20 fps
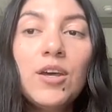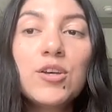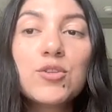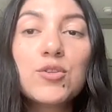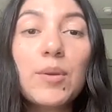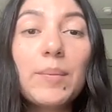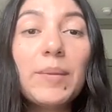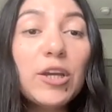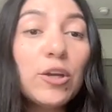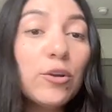
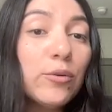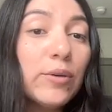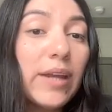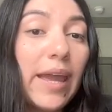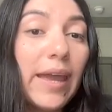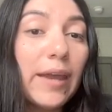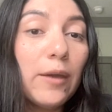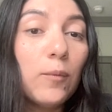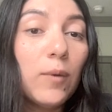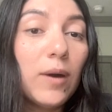So I'm going to
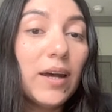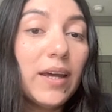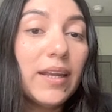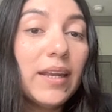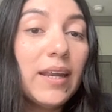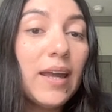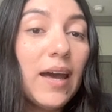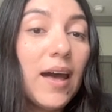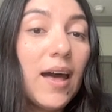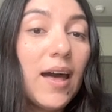create
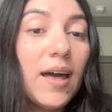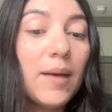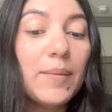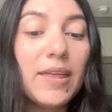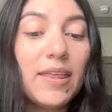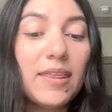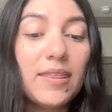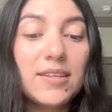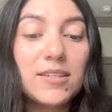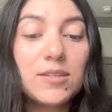one.
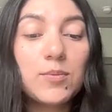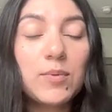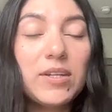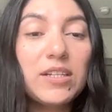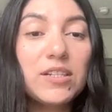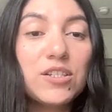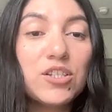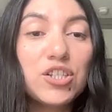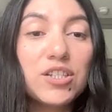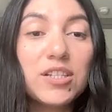This one
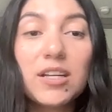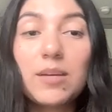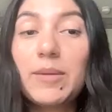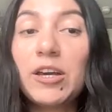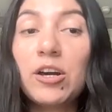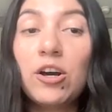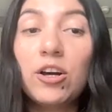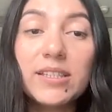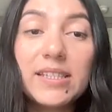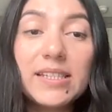is just going to
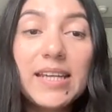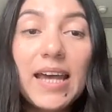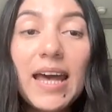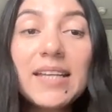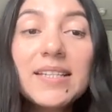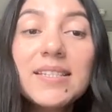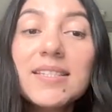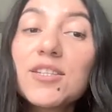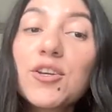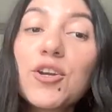be called test.